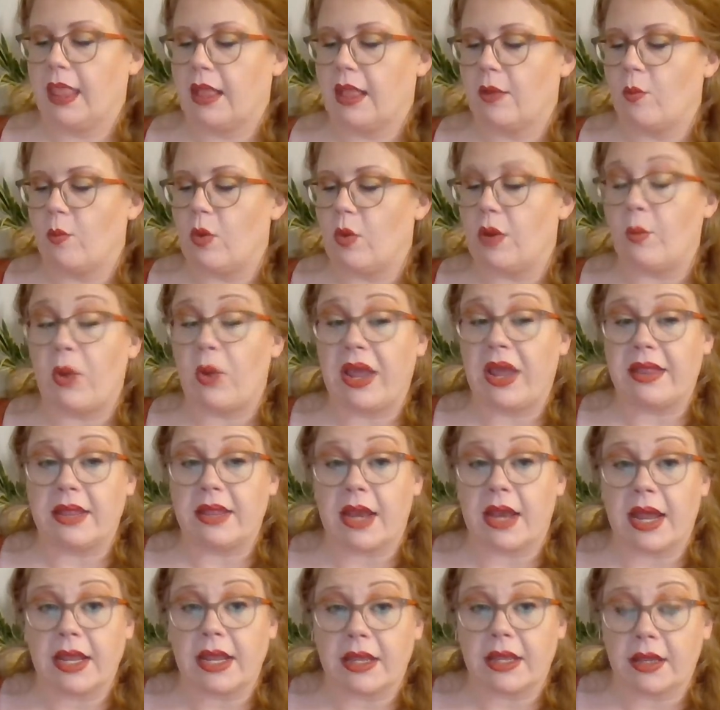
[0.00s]
one way
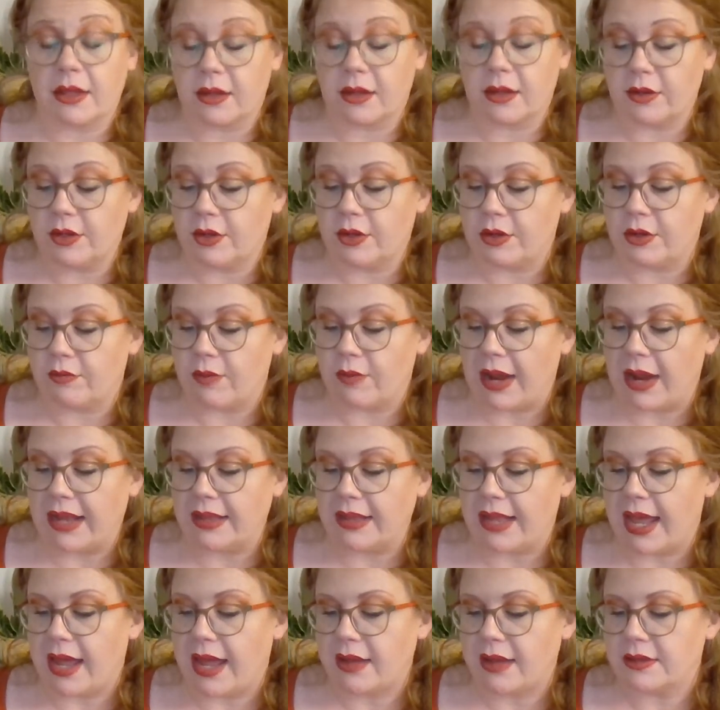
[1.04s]
that you can write
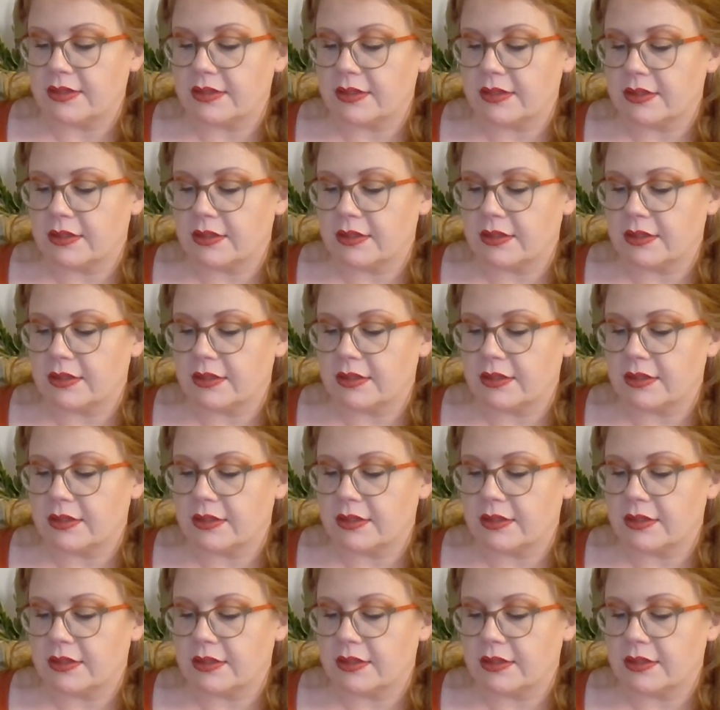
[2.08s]
that.